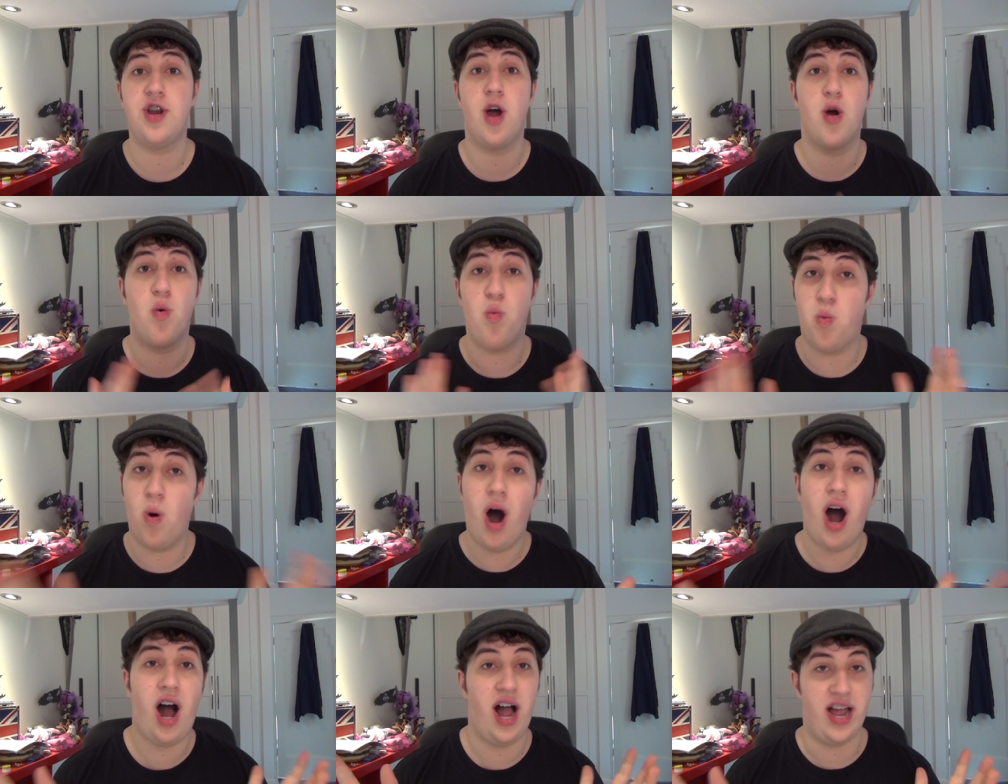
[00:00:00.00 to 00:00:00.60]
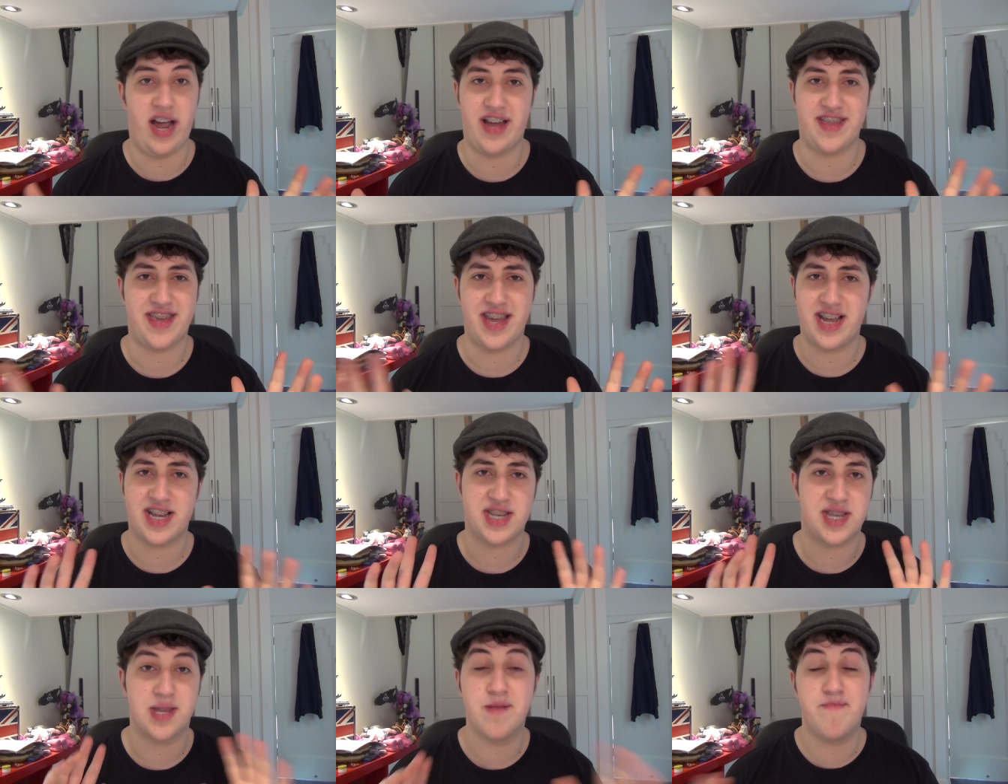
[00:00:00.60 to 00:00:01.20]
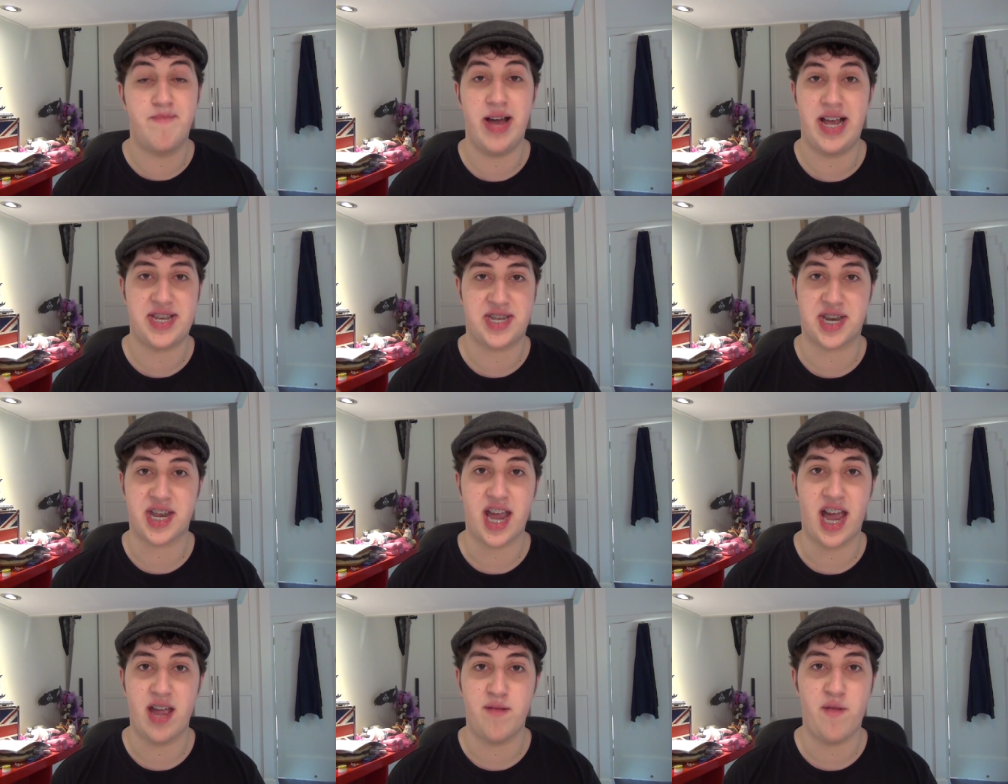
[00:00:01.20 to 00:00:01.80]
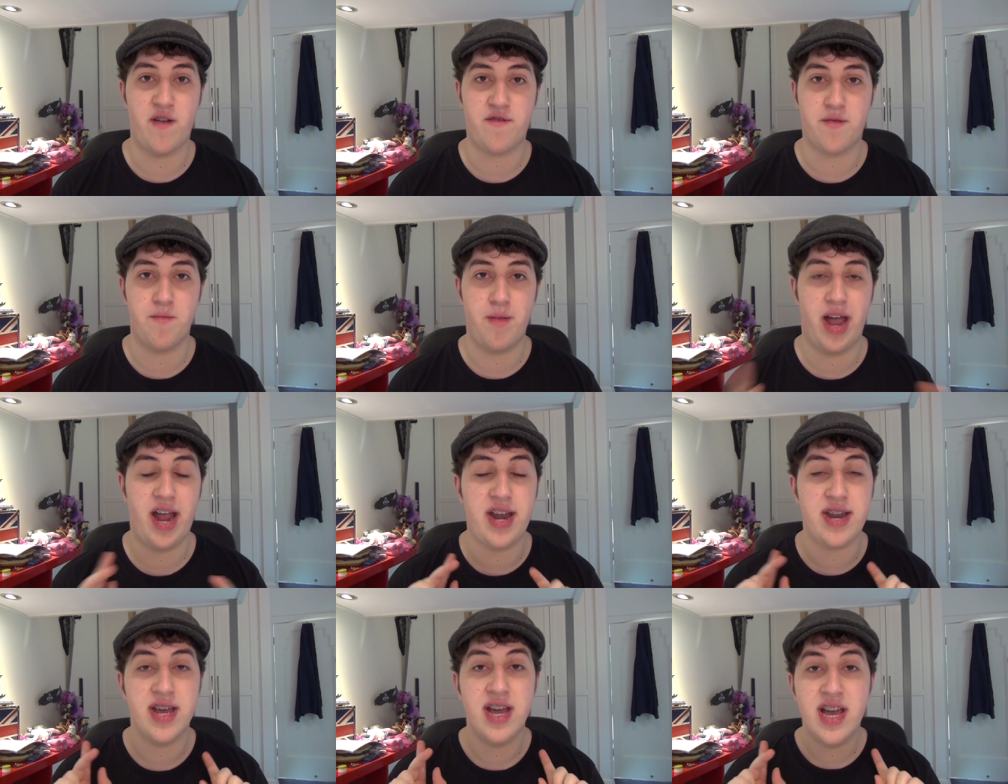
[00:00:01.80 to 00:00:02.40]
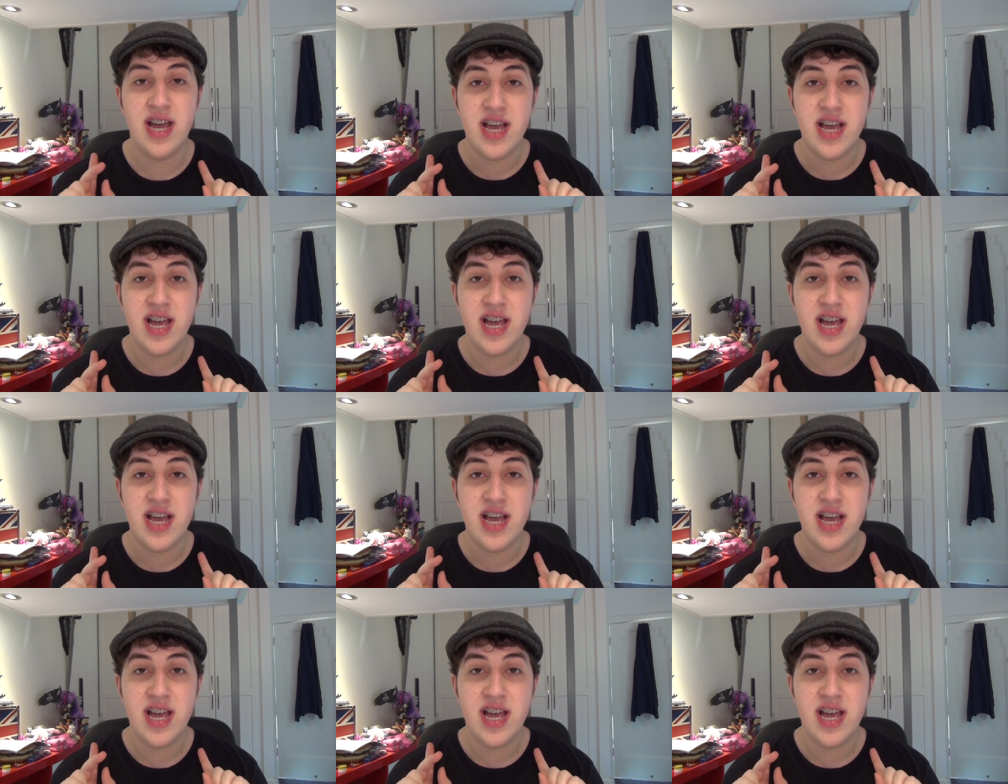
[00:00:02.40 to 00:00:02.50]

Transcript: to know why I think it's the best game ever made,